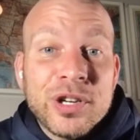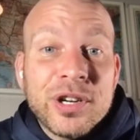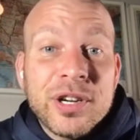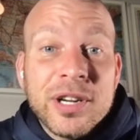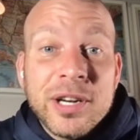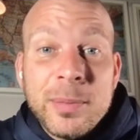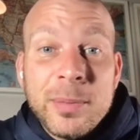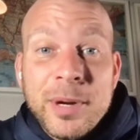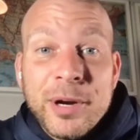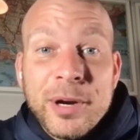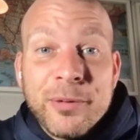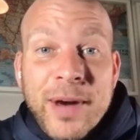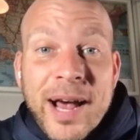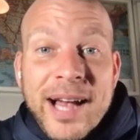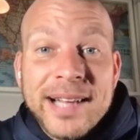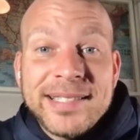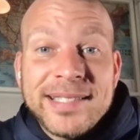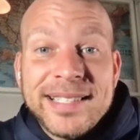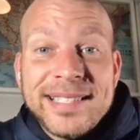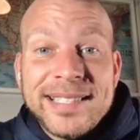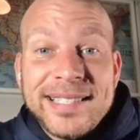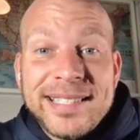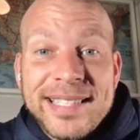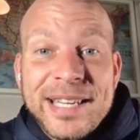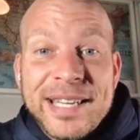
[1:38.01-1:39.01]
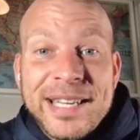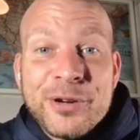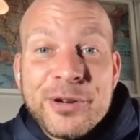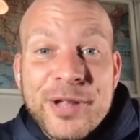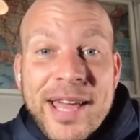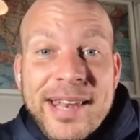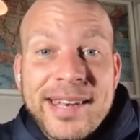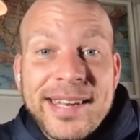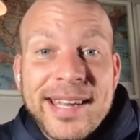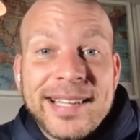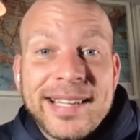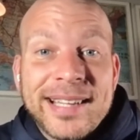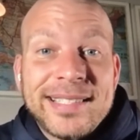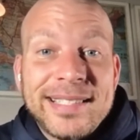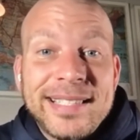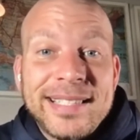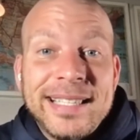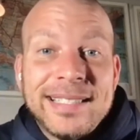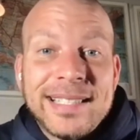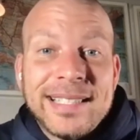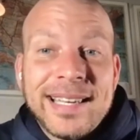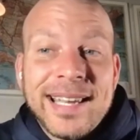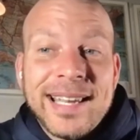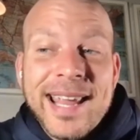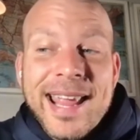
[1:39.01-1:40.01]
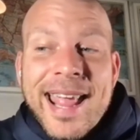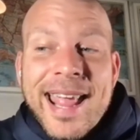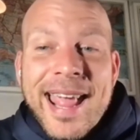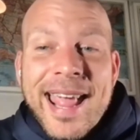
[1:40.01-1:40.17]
going to be a rising senior that next season.